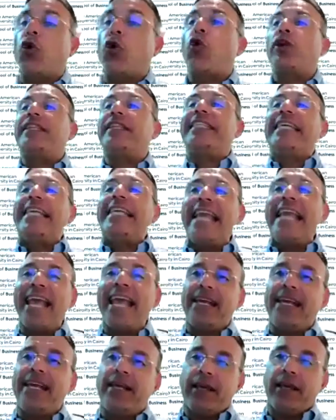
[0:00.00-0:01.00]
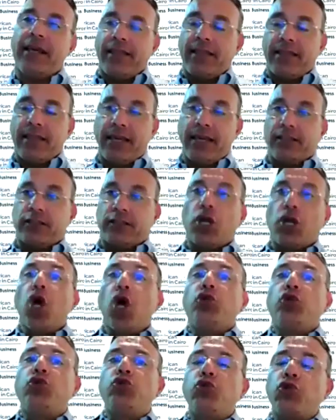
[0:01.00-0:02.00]
or delay things.
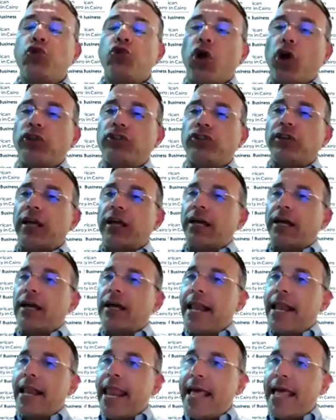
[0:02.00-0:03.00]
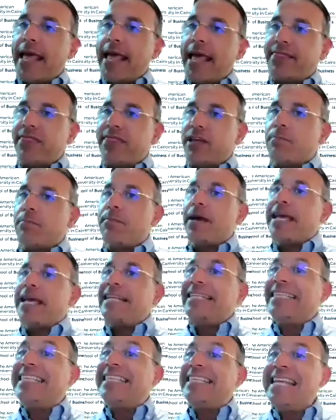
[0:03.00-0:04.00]
Do not let them
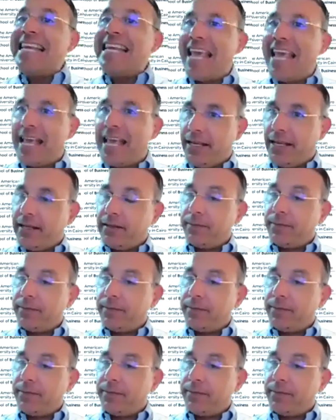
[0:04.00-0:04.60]
delay.